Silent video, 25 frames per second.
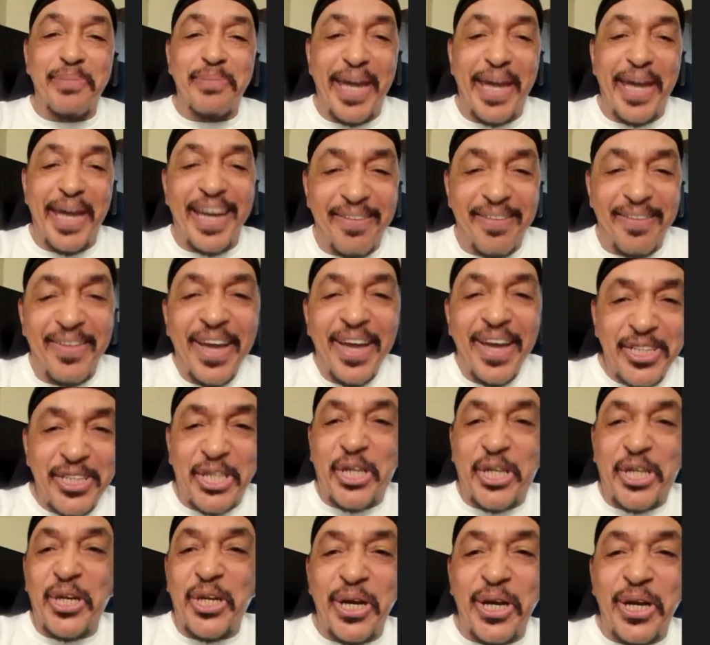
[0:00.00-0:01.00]
ma'am.
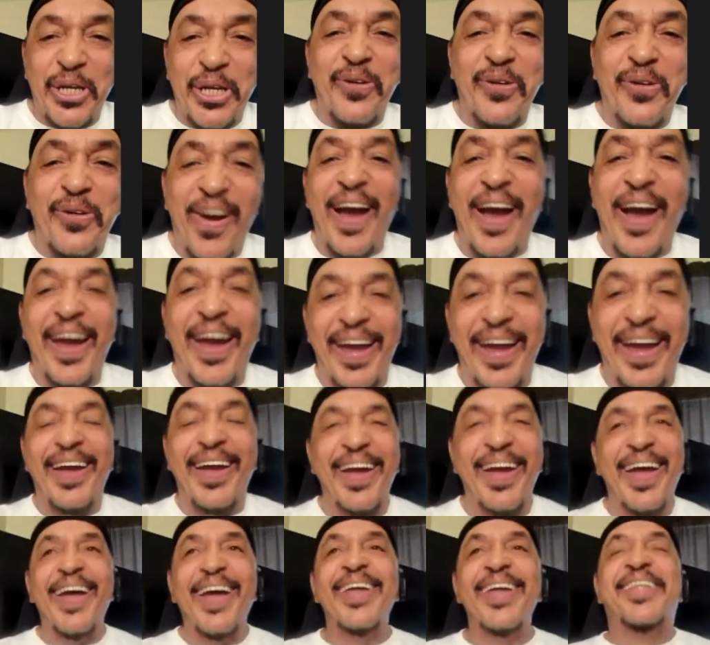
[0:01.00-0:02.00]
Sure, you're right.
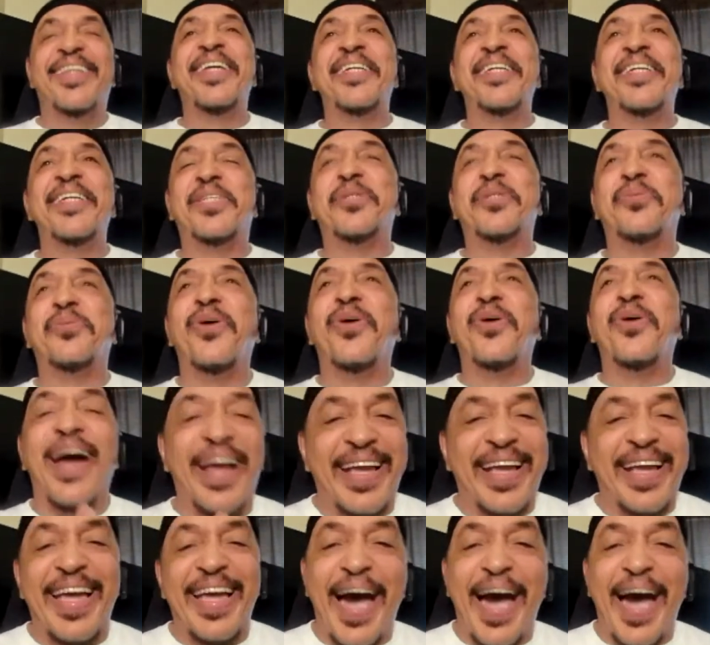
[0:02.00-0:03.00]
This is where
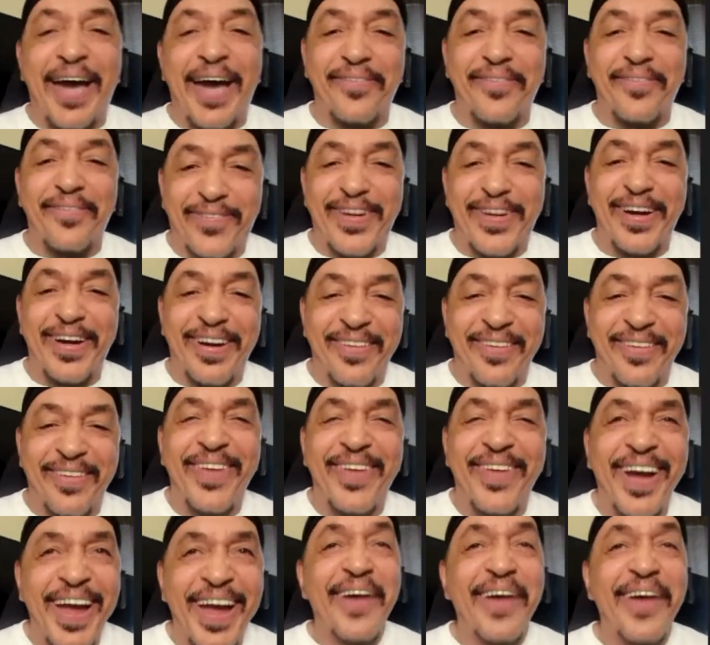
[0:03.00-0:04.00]
I got it from."
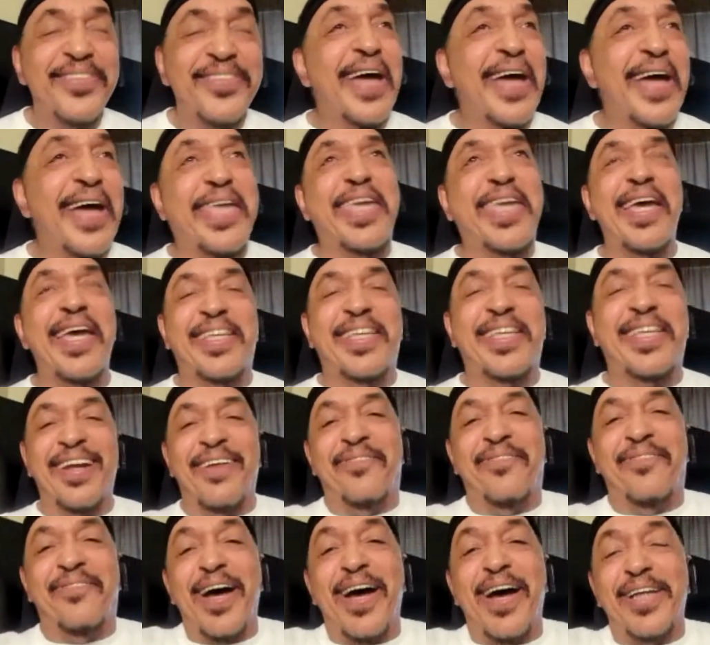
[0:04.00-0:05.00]
So I guess in my
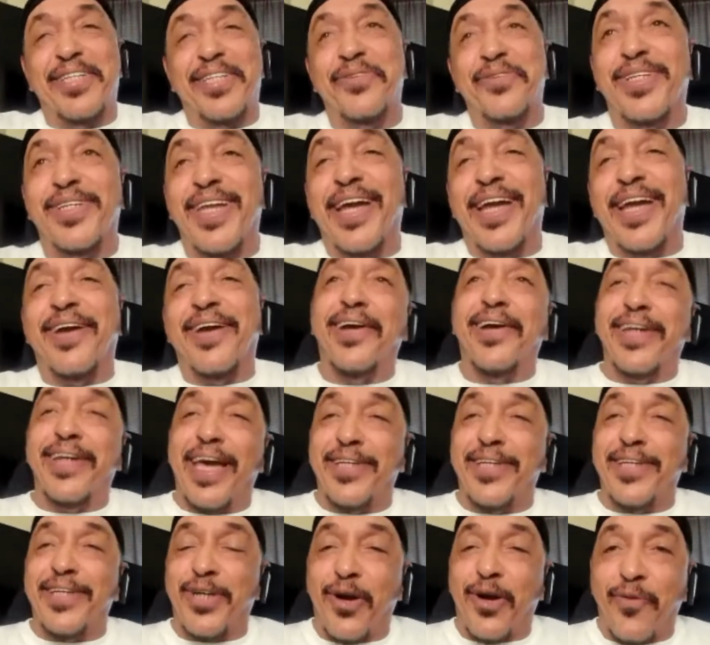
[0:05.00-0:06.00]
mind, she was like, "Oh,
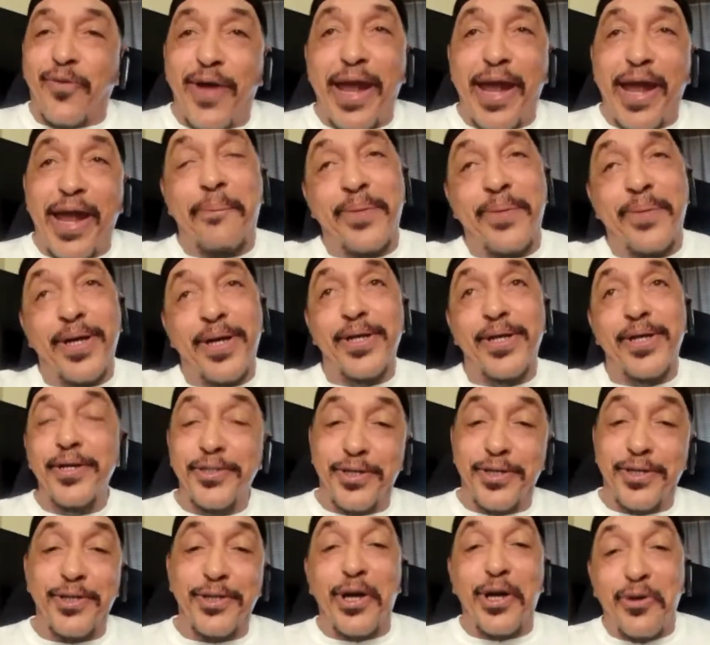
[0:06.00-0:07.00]
that's all right, but
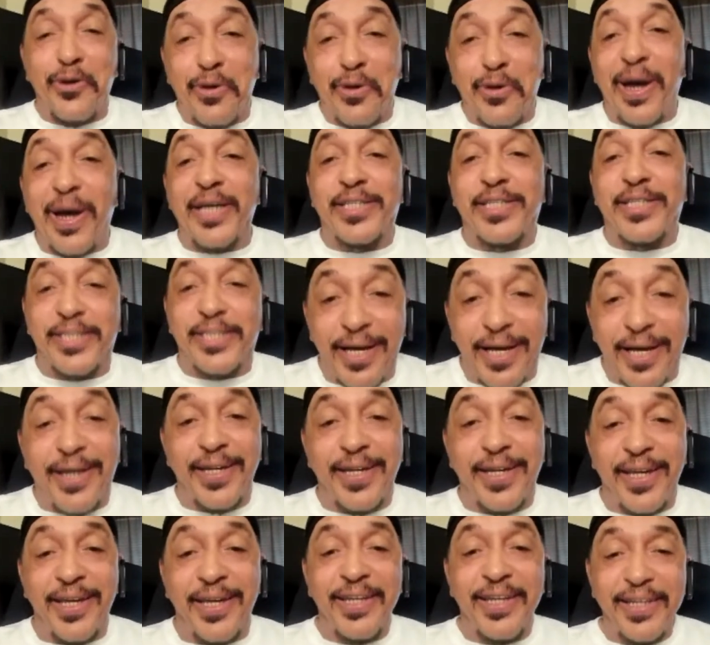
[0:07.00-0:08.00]
you know who my
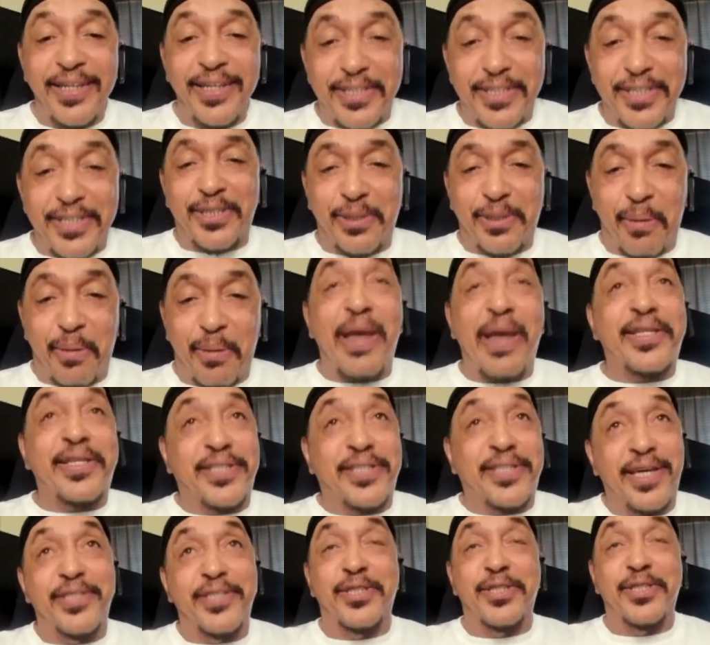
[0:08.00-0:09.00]
son is. My
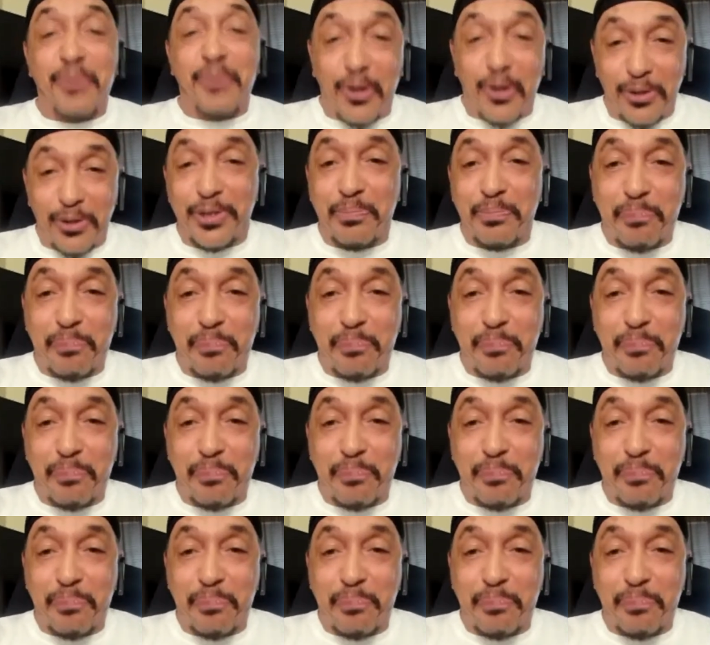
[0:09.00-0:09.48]
son is Moses